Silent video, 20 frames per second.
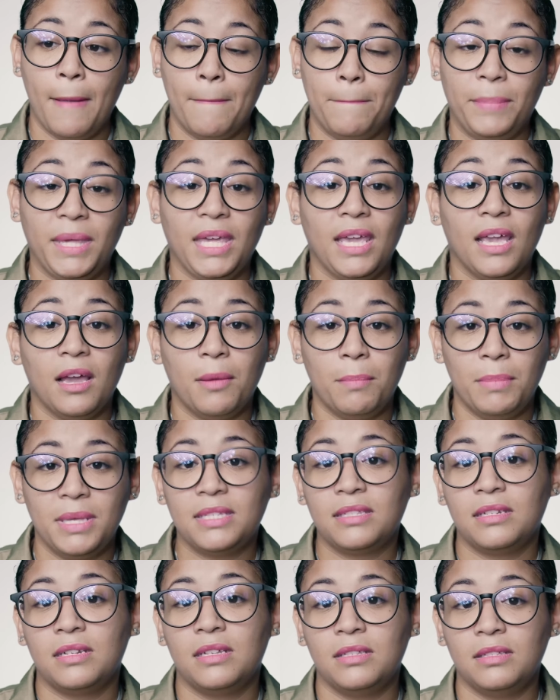being a
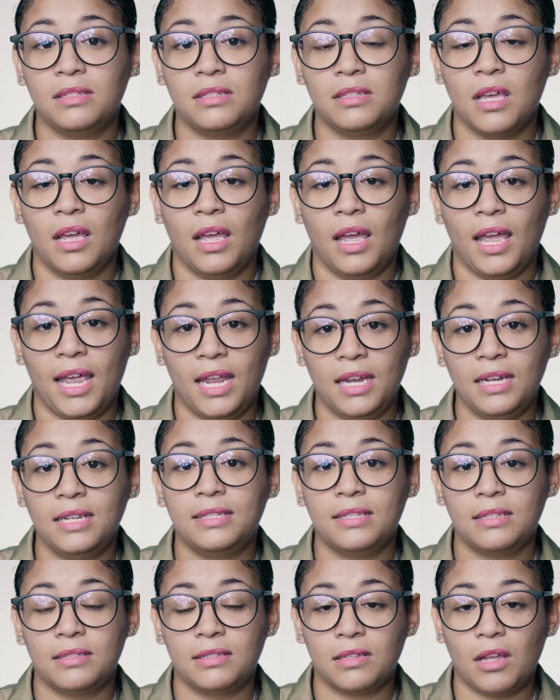business in the
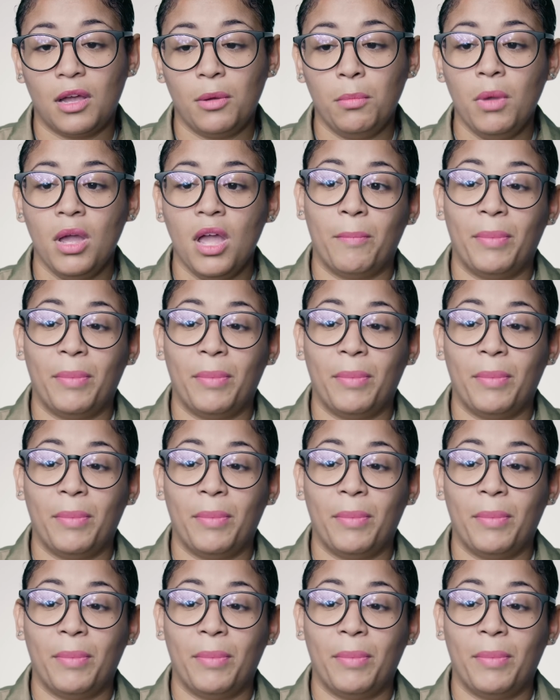system,